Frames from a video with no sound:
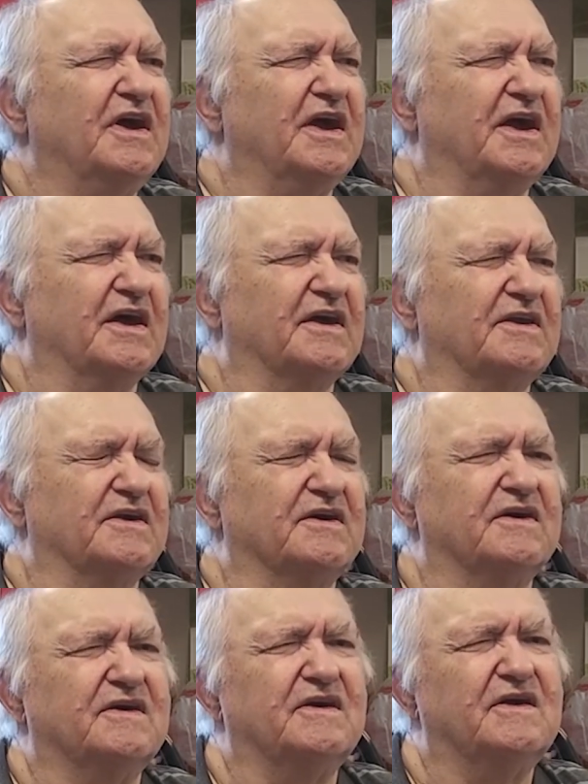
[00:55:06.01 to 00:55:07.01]
And
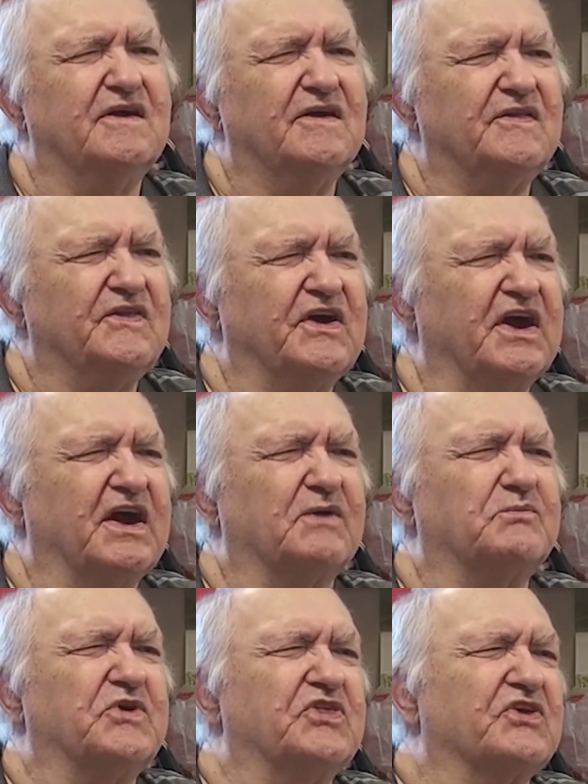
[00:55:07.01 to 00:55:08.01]
they
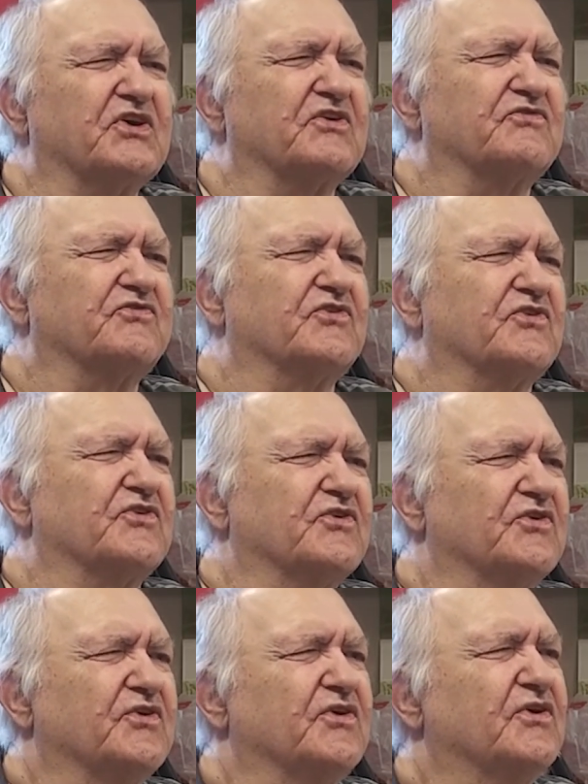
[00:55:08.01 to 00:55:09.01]
had me there
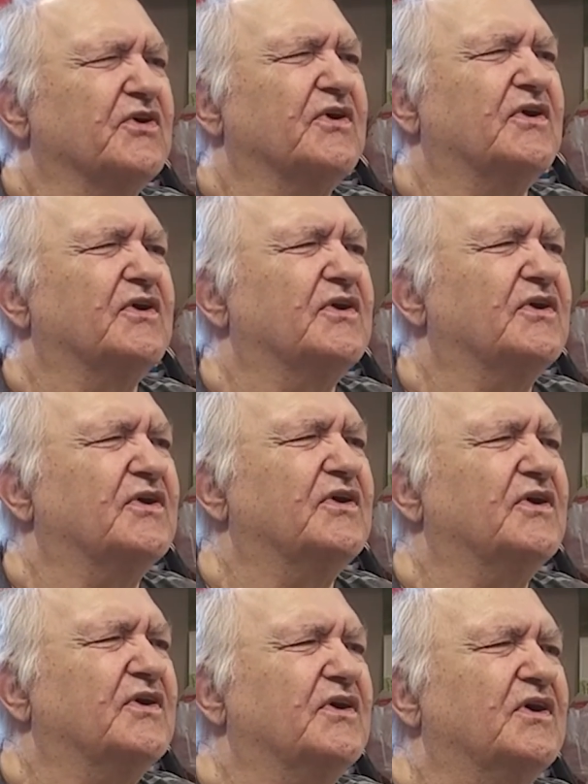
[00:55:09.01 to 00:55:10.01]
for
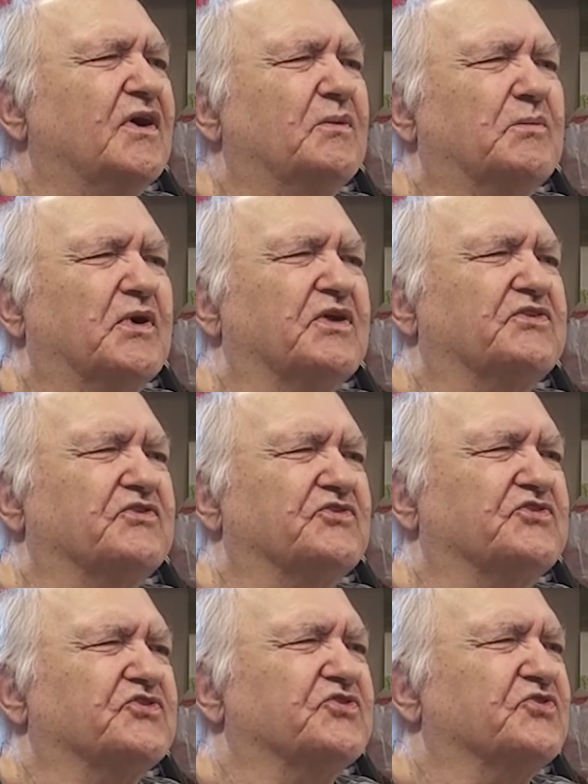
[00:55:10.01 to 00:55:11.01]
a month or
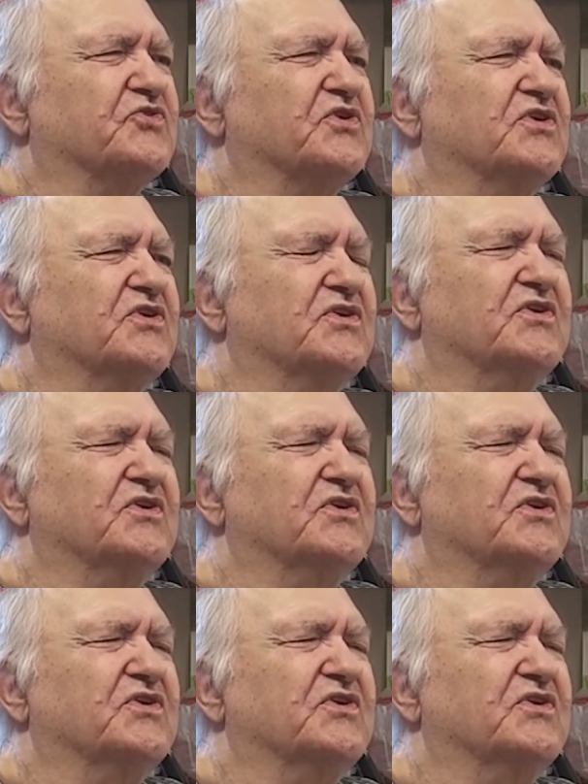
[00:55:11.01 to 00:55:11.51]
two and